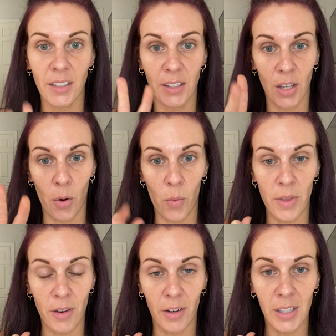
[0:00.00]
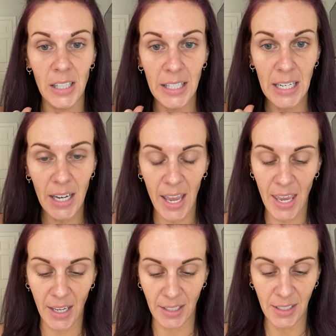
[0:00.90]
So with your clean
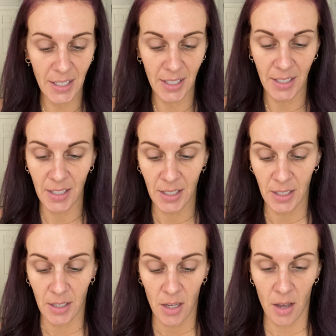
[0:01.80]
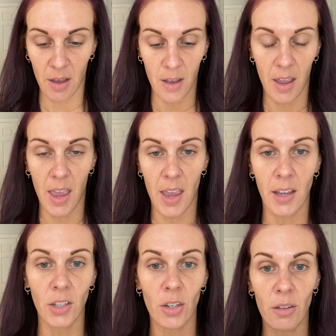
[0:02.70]
hand
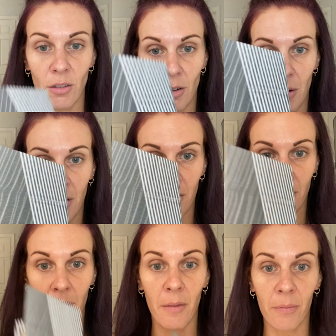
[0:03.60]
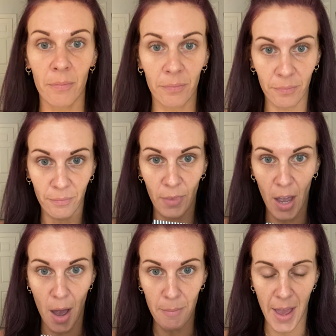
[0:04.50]
and your
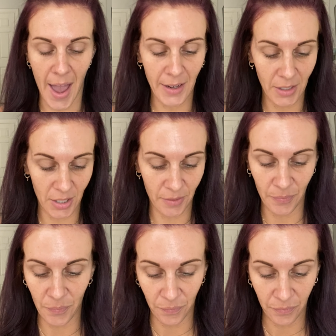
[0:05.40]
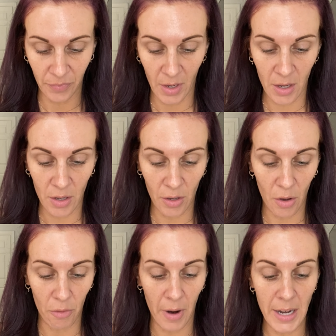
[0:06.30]
compact, you can go
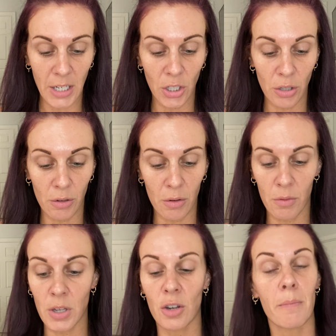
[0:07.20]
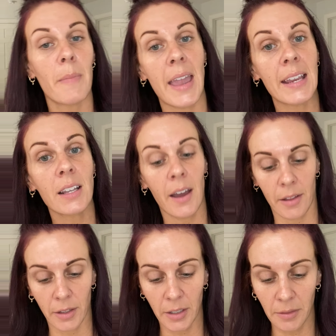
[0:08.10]
right into your main
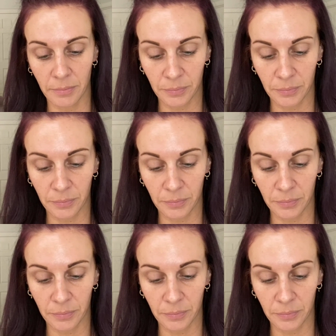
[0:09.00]
color,